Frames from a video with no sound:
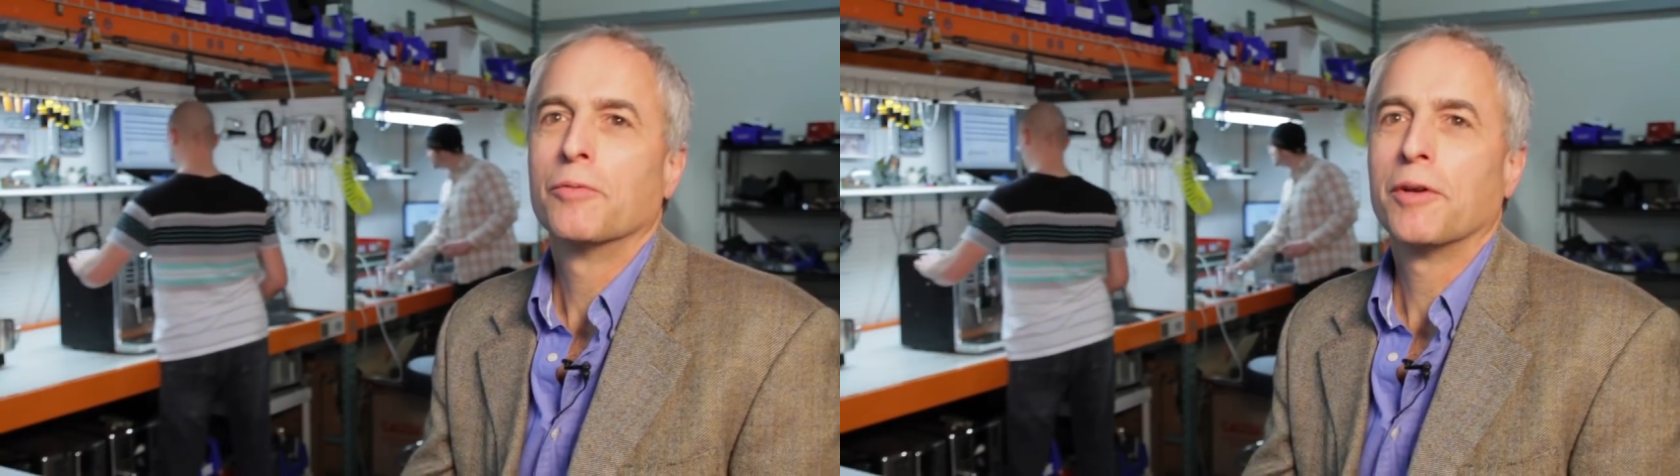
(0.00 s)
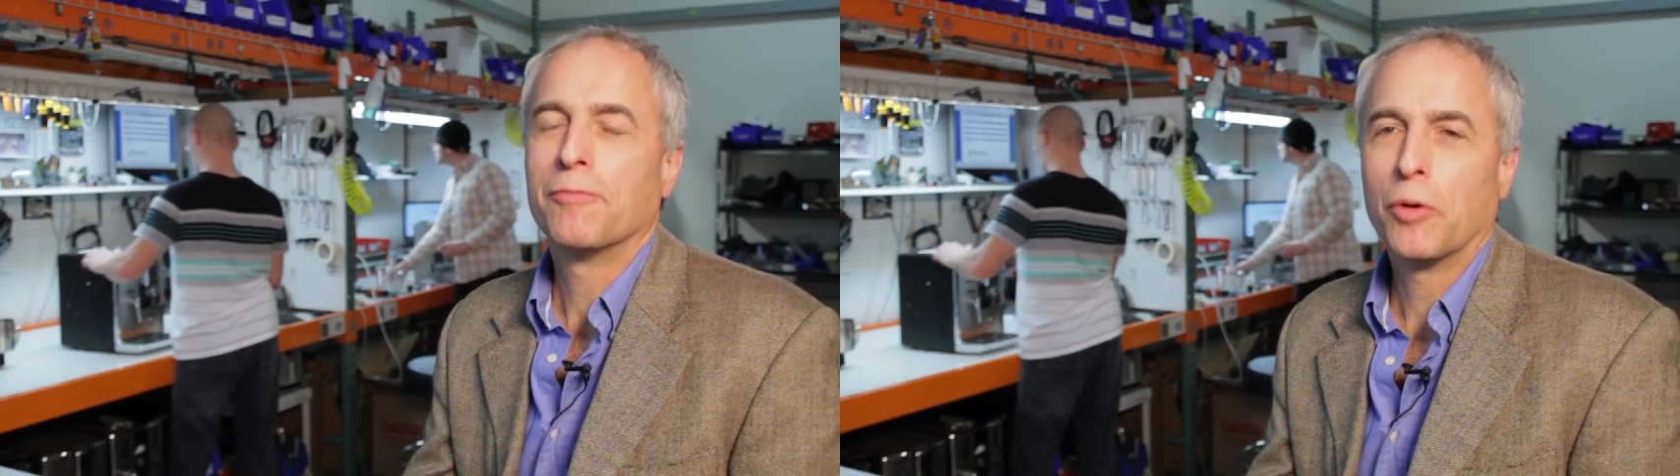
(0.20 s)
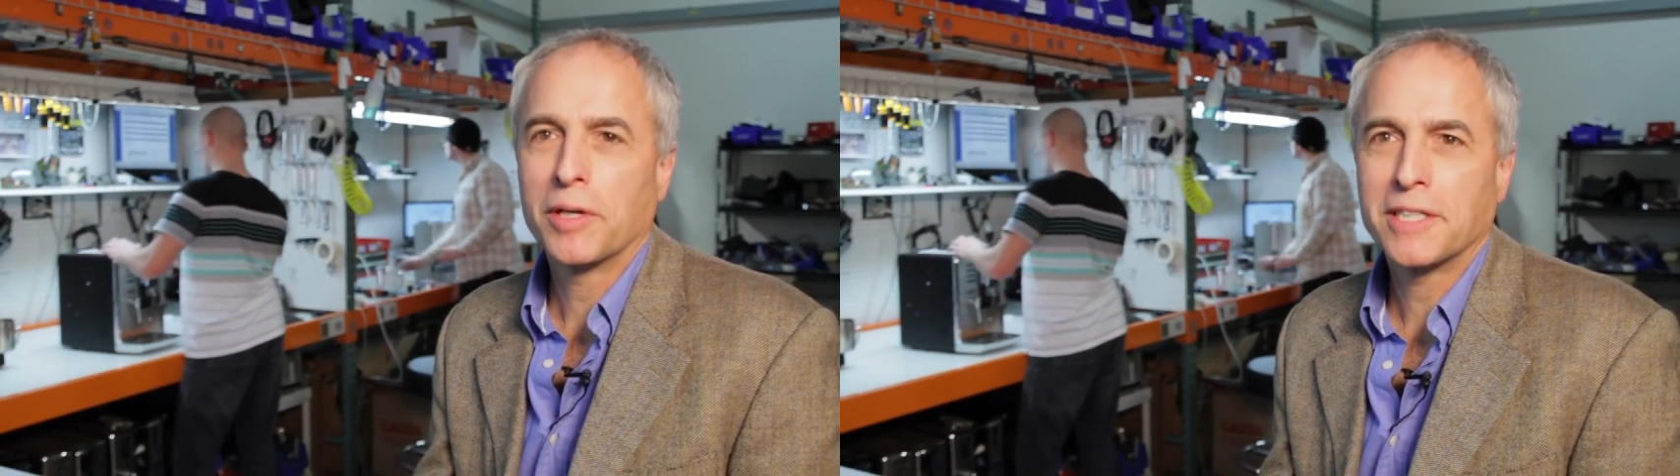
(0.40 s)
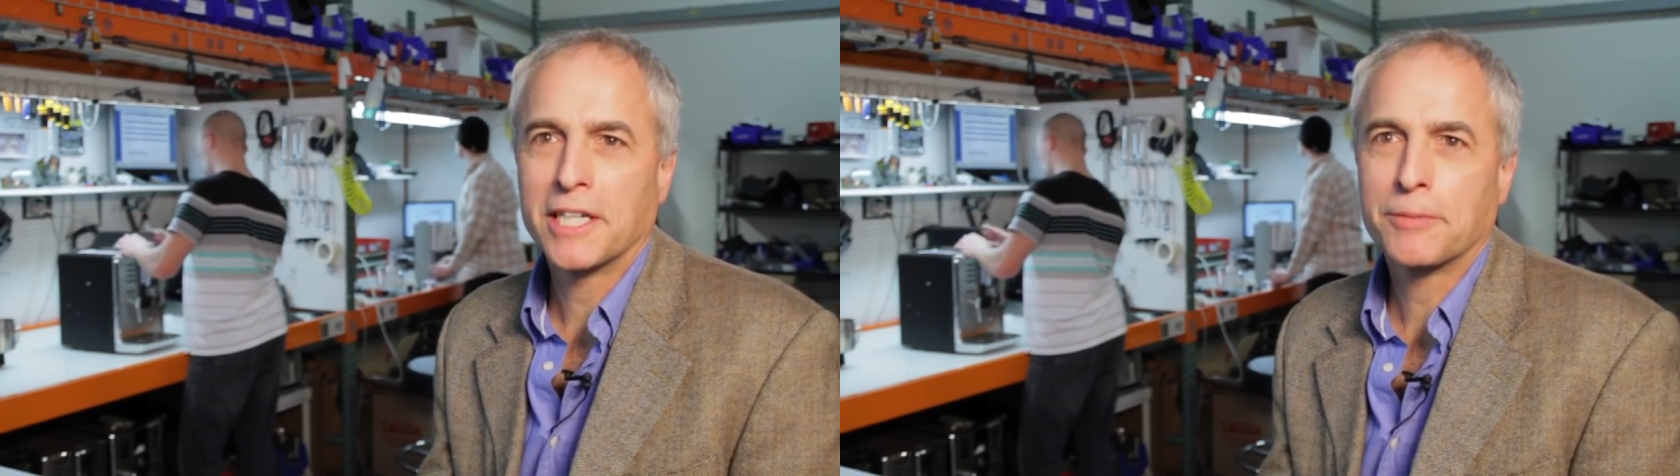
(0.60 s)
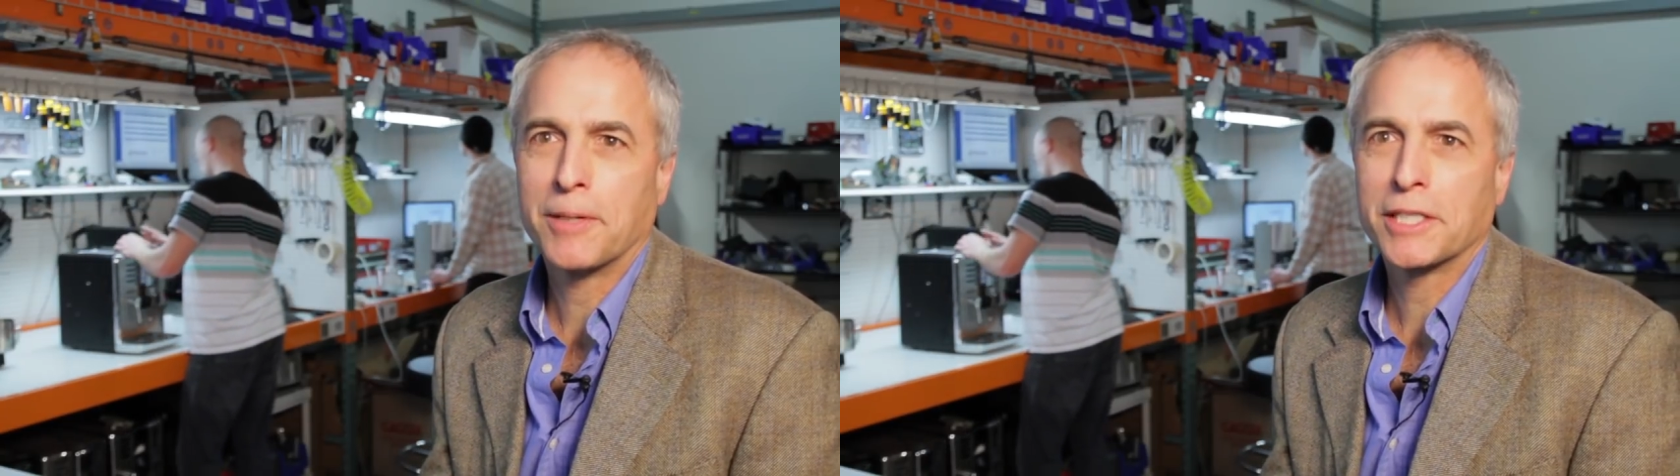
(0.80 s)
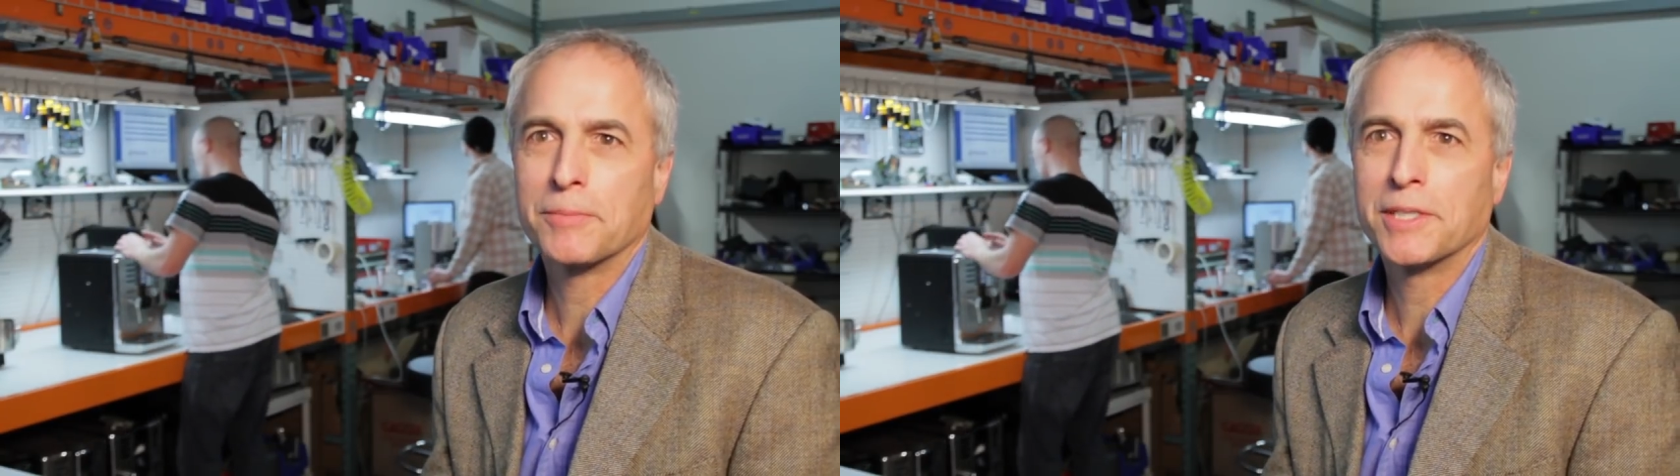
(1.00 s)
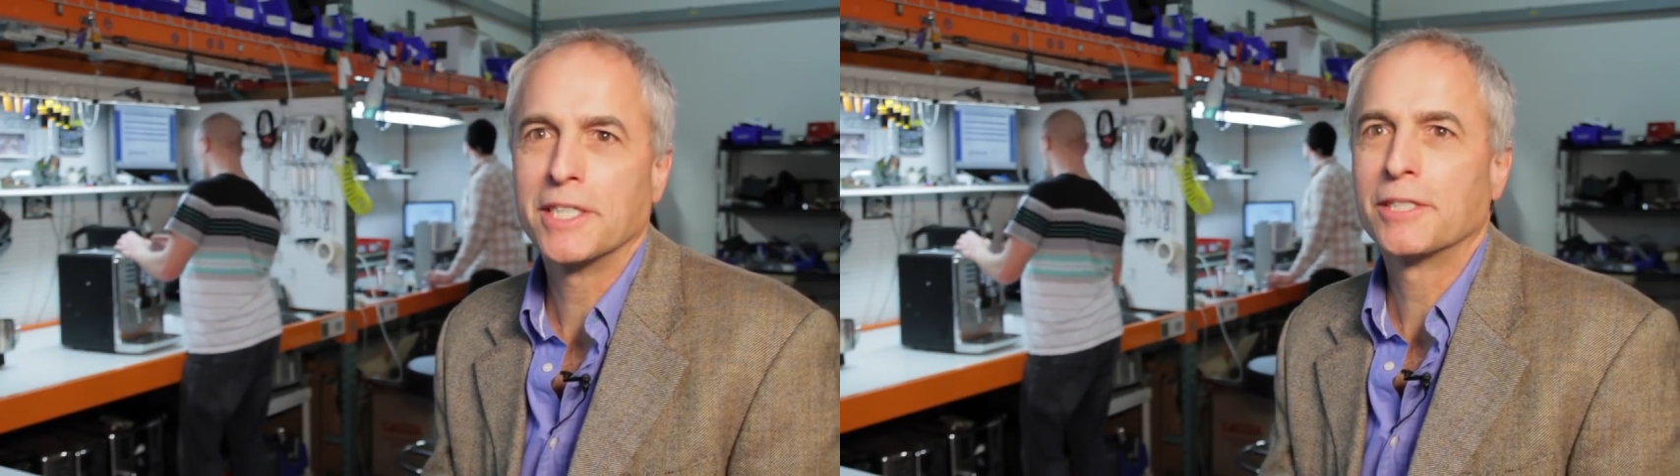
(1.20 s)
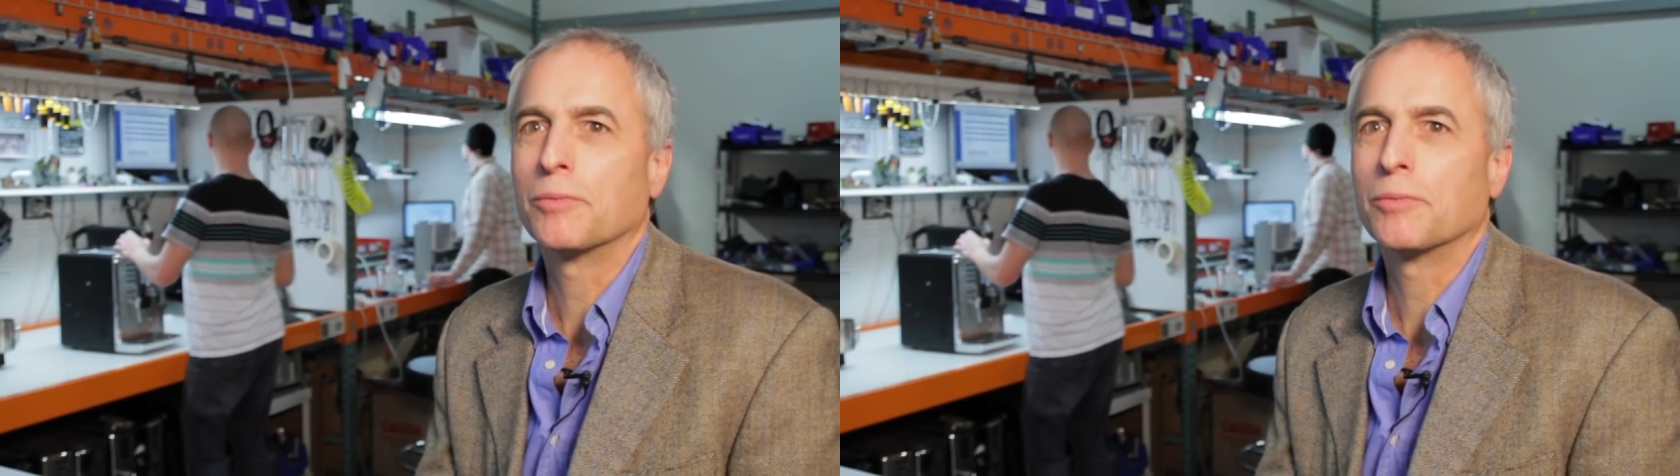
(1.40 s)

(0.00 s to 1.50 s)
We focus on espresso machines.